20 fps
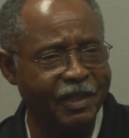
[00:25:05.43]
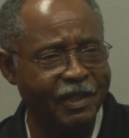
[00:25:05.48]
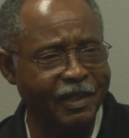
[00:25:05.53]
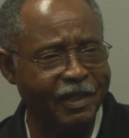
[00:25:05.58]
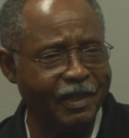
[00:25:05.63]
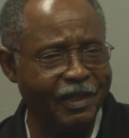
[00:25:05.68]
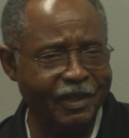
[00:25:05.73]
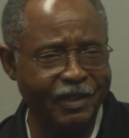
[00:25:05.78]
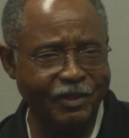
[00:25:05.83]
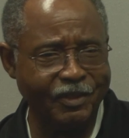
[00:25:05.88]

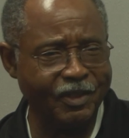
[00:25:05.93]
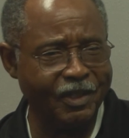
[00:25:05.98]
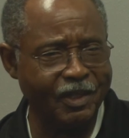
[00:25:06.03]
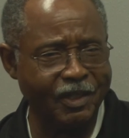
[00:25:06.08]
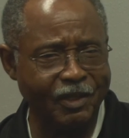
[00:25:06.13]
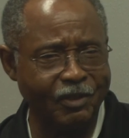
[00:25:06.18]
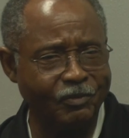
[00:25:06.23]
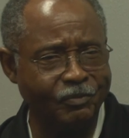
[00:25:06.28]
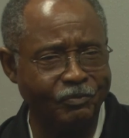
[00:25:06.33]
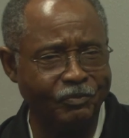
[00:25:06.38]
And
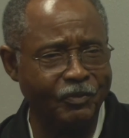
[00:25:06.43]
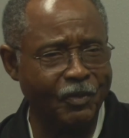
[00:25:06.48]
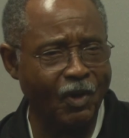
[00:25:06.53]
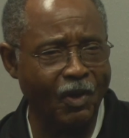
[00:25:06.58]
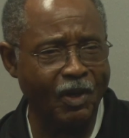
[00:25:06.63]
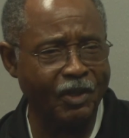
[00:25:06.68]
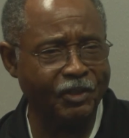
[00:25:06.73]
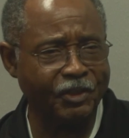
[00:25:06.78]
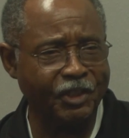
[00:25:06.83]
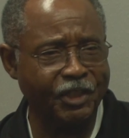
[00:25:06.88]

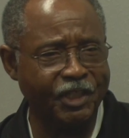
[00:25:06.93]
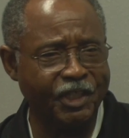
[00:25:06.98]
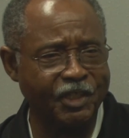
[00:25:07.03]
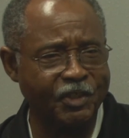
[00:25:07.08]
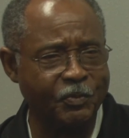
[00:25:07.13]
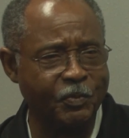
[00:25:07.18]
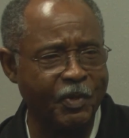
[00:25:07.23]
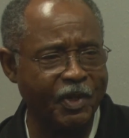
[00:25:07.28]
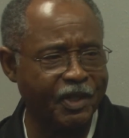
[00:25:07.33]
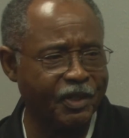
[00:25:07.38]
all of the kids
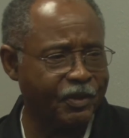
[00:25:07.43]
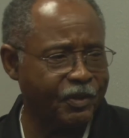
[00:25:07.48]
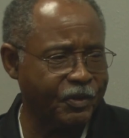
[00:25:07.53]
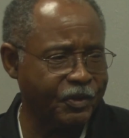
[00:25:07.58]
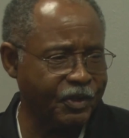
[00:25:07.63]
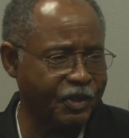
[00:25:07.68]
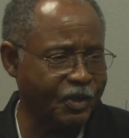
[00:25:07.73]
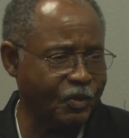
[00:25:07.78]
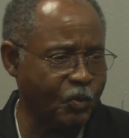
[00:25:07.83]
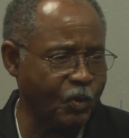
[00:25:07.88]
bring it, or
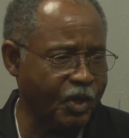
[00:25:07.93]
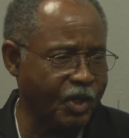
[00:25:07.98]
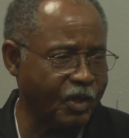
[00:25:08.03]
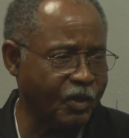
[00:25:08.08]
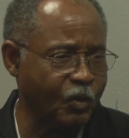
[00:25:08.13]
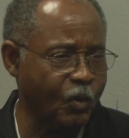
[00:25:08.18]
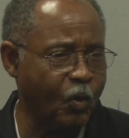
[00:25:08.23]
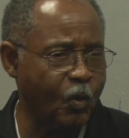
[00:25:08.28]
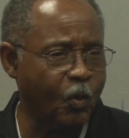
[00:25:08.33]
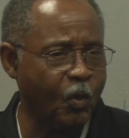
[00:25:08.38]
you can wear an
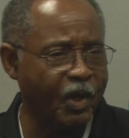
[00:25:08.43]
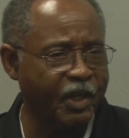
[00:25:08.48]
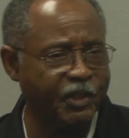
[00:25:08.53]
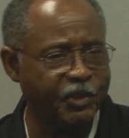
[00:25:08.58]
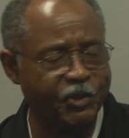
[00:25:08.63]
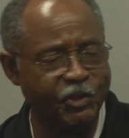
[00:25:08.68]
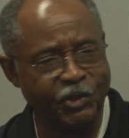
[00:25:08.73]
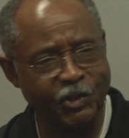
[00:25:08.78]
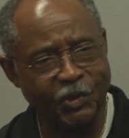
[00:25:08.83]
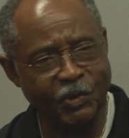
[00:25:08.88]
old white
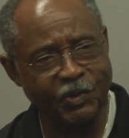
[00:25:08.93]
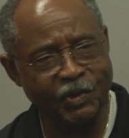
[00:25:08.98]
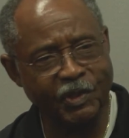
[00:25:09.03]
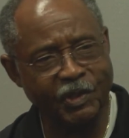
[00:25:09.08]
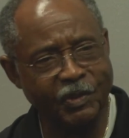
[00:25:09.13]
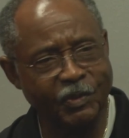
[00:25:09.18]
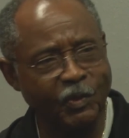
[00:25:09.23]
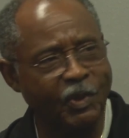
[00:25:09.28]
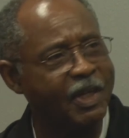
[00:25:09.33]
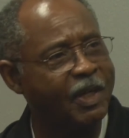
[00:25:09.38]
shirt
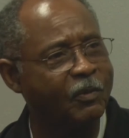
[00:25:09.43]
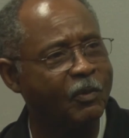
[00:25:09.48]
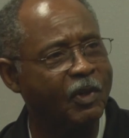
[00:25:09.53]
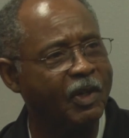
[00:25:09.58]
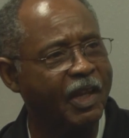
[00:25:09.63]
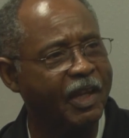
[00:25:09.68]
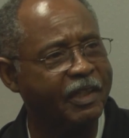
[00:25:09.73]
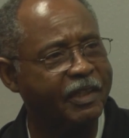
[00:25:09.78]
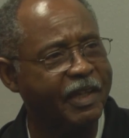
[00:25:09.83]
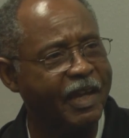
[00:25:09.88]
or whatever
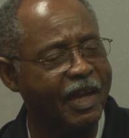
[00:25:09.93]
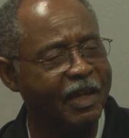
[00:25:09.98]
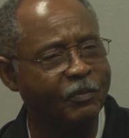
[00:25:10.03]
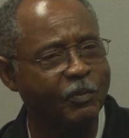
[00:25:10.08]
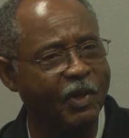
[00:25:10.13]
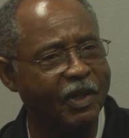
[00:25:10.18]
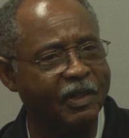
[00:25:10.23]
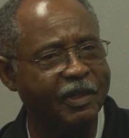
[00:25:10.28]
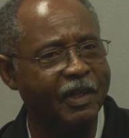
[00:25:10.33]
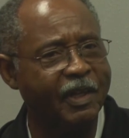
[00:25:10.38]
like that.
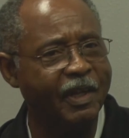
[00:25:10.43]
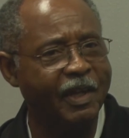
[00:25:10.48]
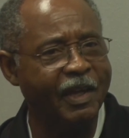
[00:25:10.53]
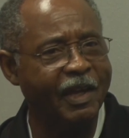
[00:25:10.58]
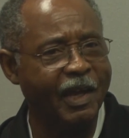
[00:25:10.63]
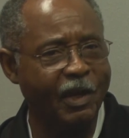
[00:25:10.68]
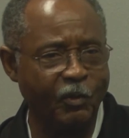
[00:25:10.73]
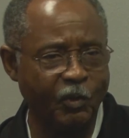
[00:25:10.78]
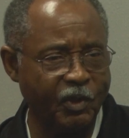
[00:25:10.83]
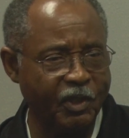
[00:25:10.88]
But
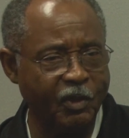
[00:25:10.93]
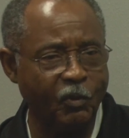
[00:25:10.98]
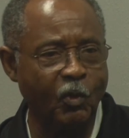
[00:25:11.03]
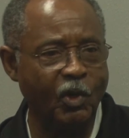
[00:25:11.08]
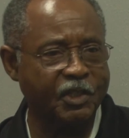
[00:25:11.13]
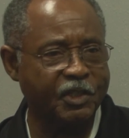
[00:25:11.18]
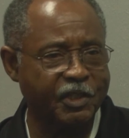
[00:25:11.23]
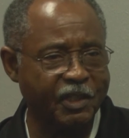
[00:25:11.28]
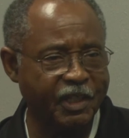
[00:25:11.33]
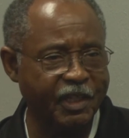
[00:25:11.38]
I really,
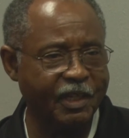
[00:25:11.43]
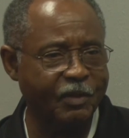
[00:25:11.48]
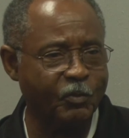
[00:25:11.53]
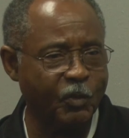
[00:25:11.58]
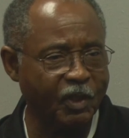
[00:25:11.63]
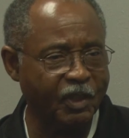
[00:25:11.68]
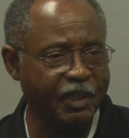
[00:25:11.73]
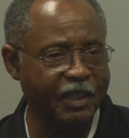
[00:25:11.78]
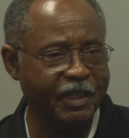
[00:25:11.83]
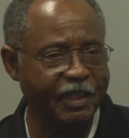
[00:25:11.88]
once again,
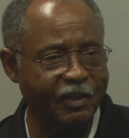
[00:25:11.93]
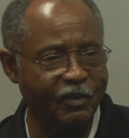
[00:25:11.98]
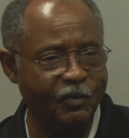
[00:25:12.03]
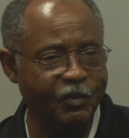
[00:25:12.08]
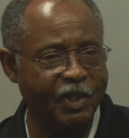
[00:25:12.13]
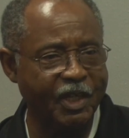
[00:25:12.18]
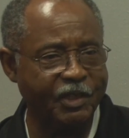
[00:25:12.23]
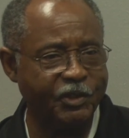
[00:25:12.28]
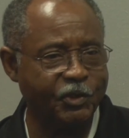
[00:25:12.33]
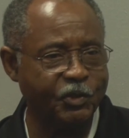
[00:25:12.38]
believe
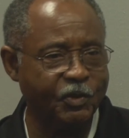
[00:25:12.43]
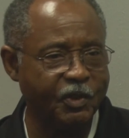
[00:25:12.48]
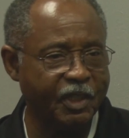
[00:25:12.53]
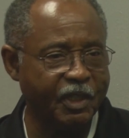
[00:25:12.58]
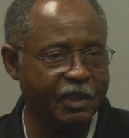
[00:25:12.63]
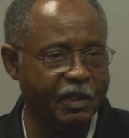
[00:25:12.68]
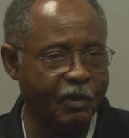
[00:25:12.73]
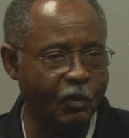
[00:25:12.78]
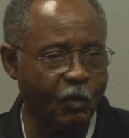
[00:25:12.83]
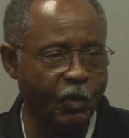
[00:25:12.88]
that you
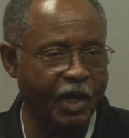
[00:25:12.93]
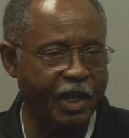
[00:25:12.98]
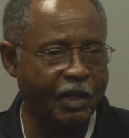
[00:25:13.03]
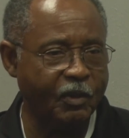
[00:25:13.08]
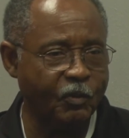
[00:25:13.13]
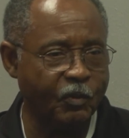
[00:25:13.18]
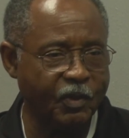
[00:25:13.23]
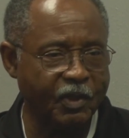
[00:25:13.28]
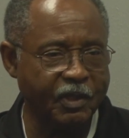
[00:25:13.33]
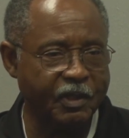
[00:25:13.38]
need a
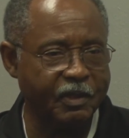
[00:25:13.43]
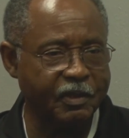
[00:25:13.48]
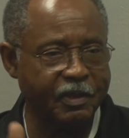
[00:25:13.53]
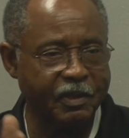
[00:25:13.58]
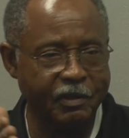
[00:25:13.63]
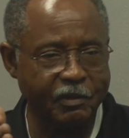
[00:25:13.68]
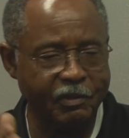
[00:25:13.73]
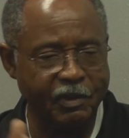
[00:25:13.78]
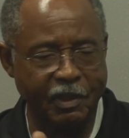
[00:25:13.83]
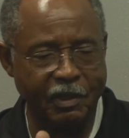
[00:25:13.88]
white
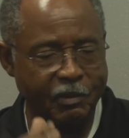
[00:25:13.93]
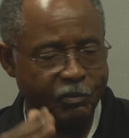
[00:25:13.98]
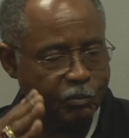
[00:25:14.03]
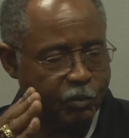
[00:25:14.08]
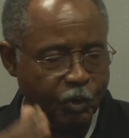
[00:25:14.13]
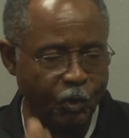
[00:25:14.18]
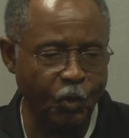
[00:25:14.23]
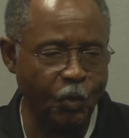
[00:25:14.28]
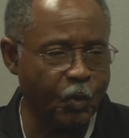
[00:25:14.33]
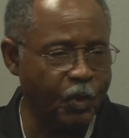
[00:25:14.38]
one, a
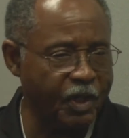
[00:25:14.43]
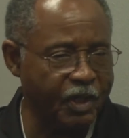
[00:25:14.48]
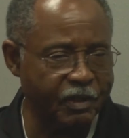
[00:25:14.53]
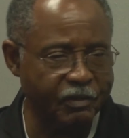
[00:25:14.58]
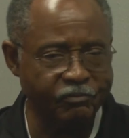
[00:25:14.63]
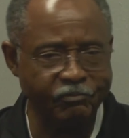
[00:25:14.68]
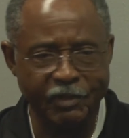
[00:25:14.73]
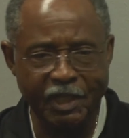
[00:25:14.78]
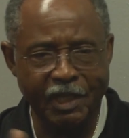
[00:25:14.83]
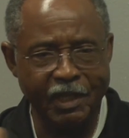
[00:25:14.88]
blue
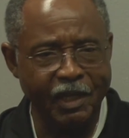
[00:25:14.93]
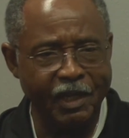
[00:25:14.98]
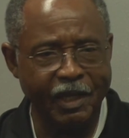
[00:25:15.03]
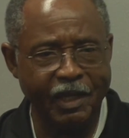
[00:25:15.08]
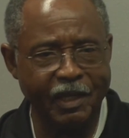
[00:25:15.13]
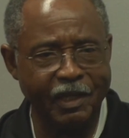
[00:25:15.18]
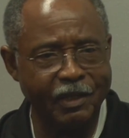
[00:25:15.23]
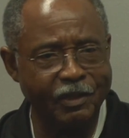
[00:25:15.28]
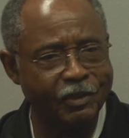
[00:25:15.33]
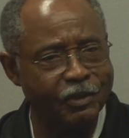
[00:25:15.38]
one,
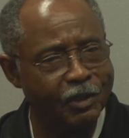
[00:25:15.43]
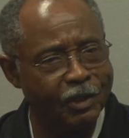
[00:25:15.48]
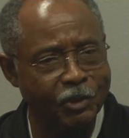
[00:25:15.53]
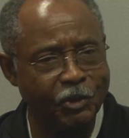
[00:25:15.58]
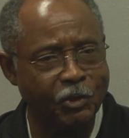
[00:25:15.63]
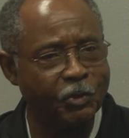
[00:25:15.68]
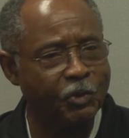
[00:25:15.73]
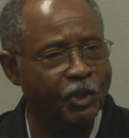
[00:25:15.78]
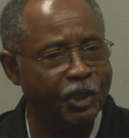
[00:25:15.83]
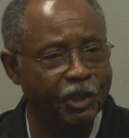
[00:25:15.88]
and
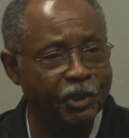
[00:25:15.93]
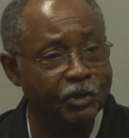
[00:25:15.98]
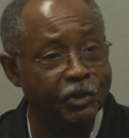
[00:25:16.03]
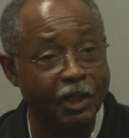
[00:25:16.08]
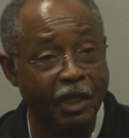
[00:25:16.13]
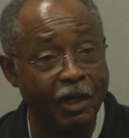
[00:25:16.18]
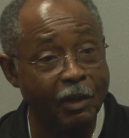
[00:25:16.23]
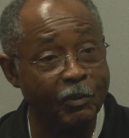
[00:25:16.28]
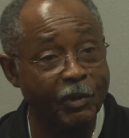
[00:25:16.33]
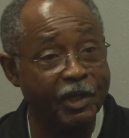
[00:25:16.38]
you need to
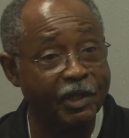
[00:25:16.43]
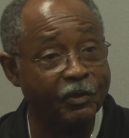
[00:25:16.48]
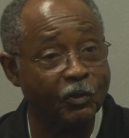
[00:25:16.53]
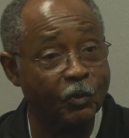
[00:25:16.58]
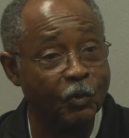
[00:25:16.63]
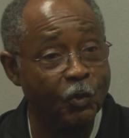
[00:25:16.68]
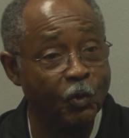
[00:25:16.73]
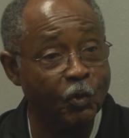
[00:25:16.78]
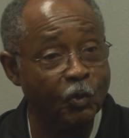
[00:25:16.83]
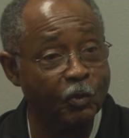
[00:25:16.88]
come in the
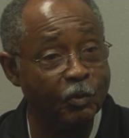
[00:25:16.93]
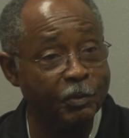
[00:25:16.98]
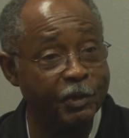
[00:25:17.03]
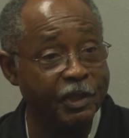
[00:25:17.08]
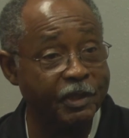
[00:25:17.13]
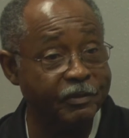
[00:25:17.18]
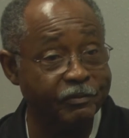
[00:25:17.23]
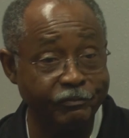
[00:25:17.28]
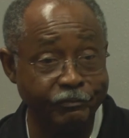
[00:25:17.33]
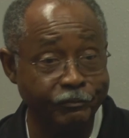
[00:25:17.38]
room
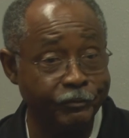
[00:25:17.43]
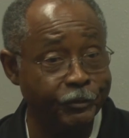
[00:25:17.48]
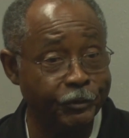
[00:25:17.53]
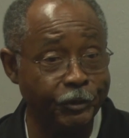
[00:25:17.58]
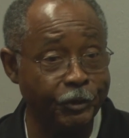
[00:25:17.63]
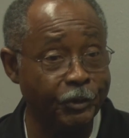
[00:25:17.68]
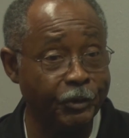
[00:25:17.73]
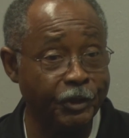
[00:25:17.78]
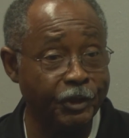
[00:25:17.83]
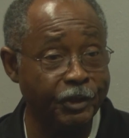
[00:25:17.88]
and
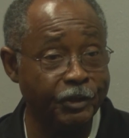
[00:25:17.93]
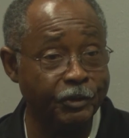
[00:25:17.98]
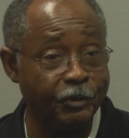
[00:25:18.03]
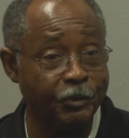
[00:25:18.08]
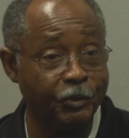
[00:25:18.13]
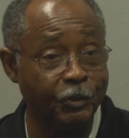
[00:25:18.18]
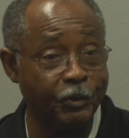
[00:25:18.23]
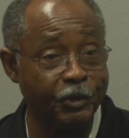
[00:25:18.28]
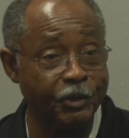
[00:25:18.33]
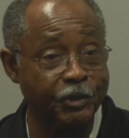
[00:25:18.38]
you need to
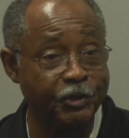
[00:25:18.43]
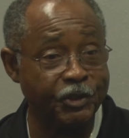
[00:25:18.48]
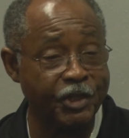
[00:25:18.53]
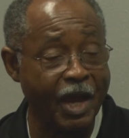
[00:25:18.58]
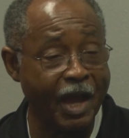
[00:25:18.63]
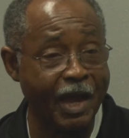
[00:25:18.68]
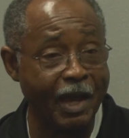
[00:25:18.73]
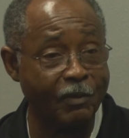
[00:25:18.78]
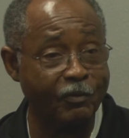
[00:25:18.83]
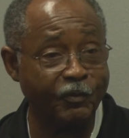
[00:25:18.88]
do your
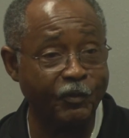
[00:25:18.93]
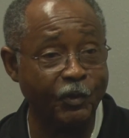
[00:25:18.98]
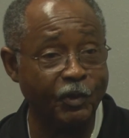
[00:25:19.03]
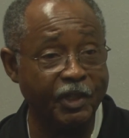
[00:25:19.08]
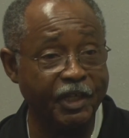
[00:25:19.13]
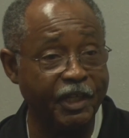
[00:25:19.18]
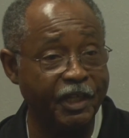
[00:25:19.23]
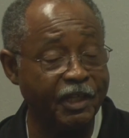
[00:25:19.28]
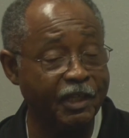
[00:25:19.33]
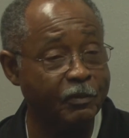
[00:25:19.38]
job for
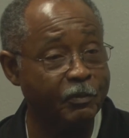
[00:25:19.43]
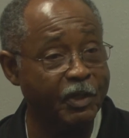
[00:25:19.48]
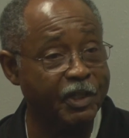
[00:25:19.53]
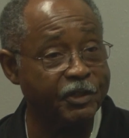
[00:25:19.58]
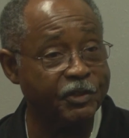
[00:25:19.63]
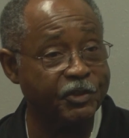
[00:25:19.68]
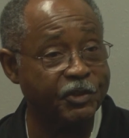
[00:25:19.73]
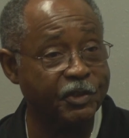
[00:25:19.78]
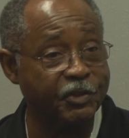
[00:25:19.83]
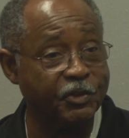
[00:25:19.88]
the 80
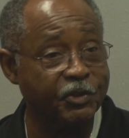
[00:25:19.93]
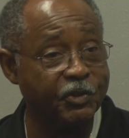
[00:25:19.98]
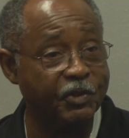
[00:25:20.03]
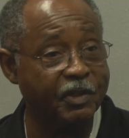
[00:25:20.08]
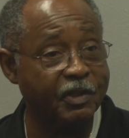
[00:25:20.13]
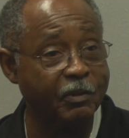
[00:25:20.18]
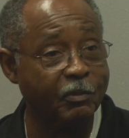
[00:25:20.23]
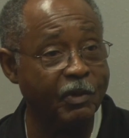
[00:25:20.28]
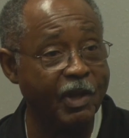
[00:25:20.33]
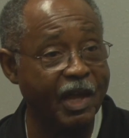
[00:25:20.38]
minutes that you're
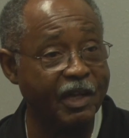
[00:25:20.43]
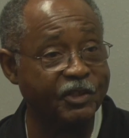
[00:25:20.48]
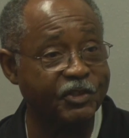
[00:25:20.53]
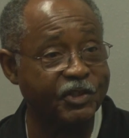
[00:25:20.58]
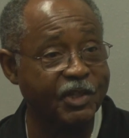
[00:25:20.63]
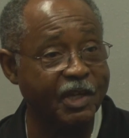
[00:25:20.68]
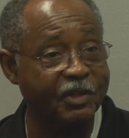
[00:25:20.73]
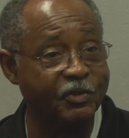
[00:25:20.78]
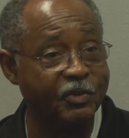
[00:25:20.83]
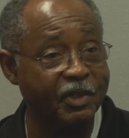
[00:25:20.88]
in the block
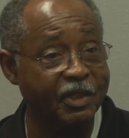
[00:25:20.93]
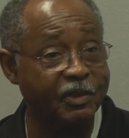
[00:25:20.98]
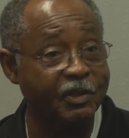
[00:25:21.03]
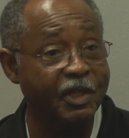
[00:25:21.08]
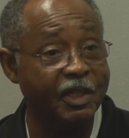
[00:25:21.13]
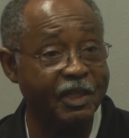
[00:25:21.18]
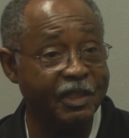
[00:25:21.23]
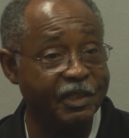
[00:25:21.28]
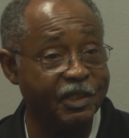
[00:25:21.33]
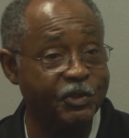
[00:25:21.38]
scheduling,
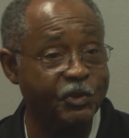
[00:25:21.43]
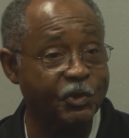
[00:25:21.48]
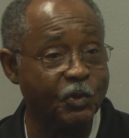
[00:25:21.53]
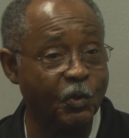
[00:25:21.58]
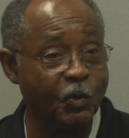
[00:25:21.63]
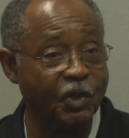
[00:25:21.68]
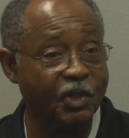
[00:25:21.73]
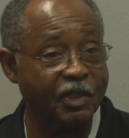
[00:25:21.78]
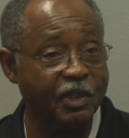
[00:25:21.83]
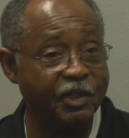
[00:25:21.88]
that you're
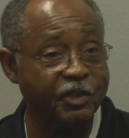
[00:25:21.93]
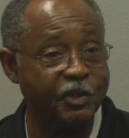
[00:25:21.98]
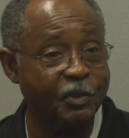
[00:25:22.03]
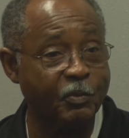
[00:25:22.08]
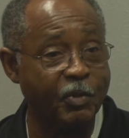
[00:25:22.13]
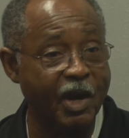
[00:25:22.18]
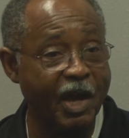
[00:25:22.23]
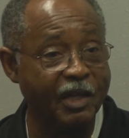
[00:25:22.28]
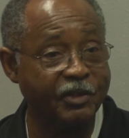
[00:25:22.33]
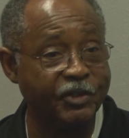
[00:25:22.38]
working on your
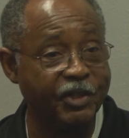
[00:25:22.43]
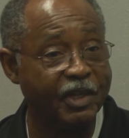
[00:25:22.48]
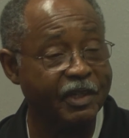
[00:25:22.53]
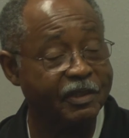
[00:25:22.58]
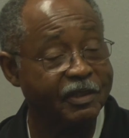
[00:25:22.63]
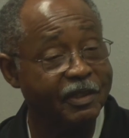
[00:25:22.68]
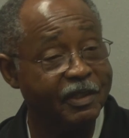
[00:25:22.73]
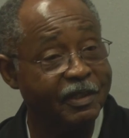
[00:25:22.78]
project.